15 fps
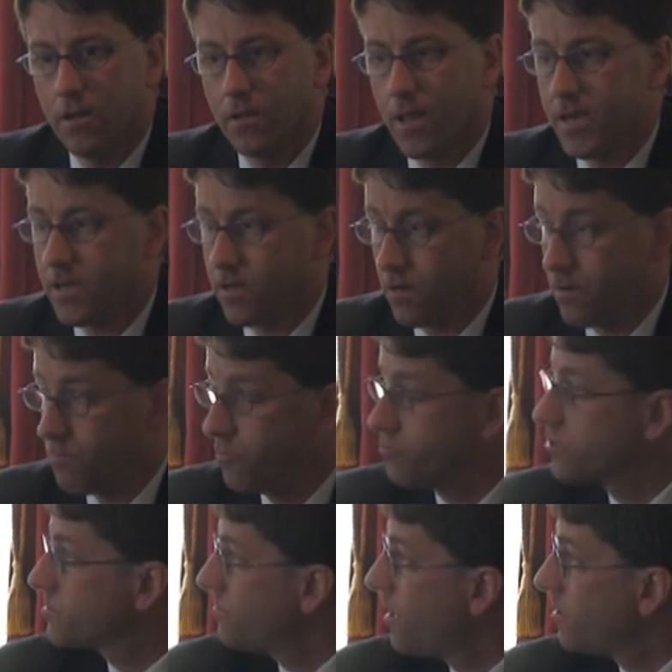like
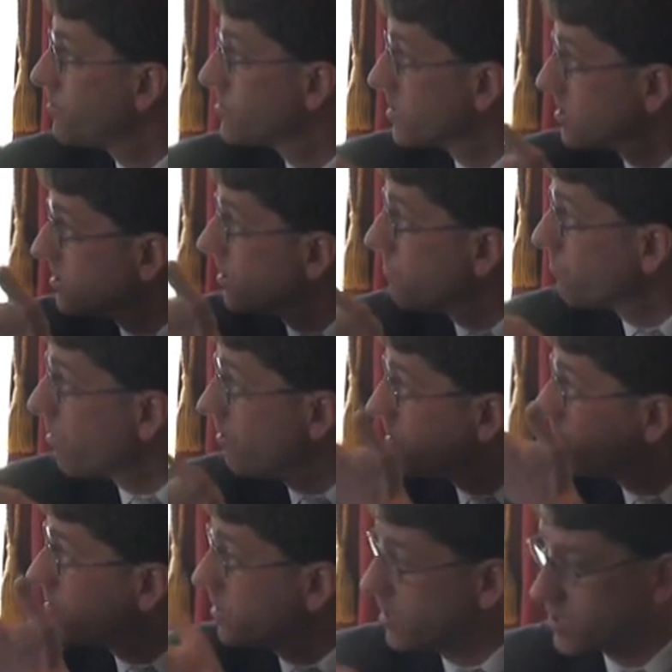most models, except
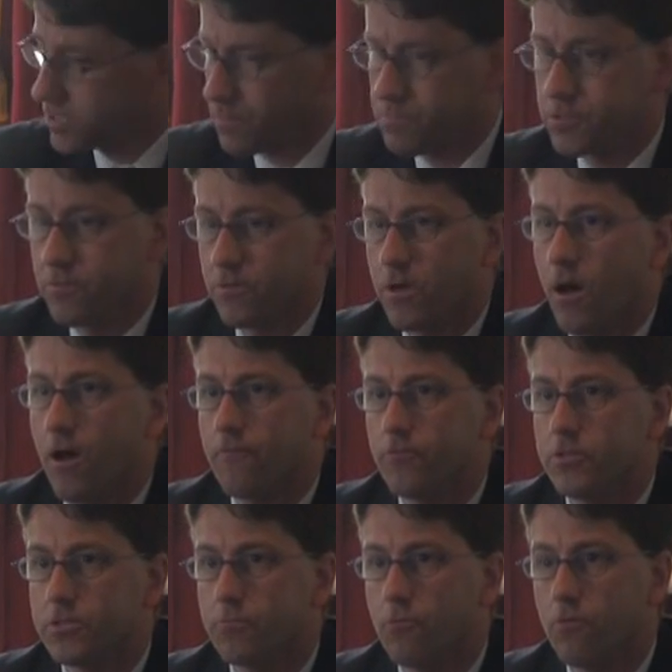probably with the exception of the
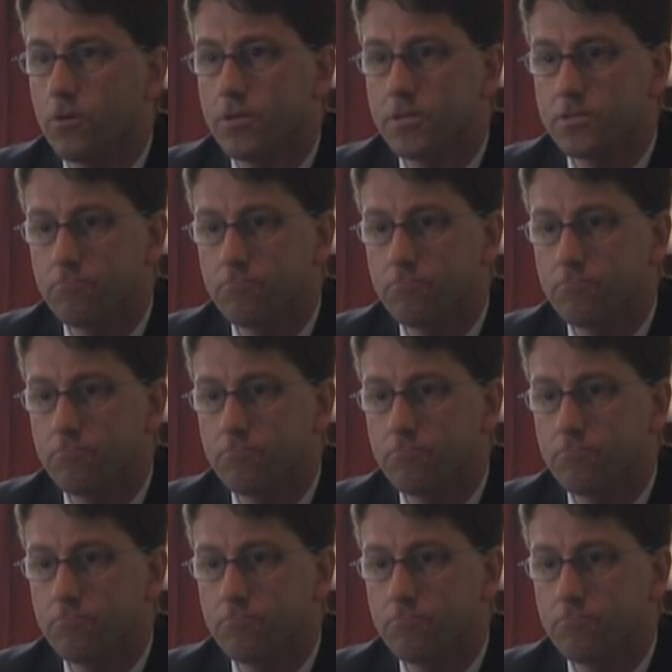conference board,